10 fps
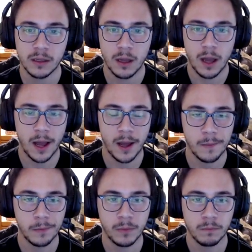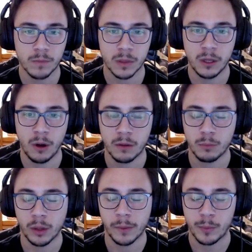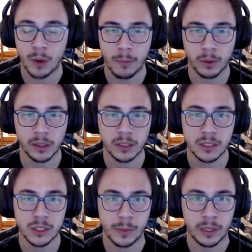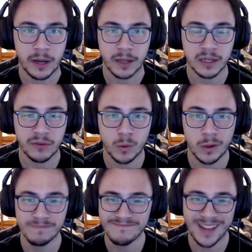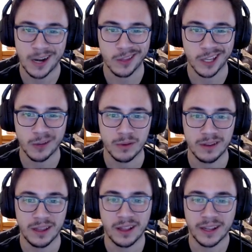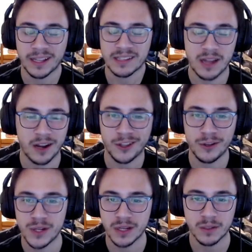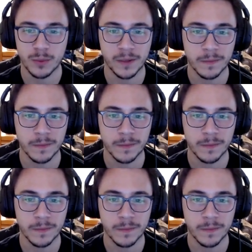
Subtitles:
unemployment properly distributed out to everyone, I don't think it would, it's not a huge deal to me.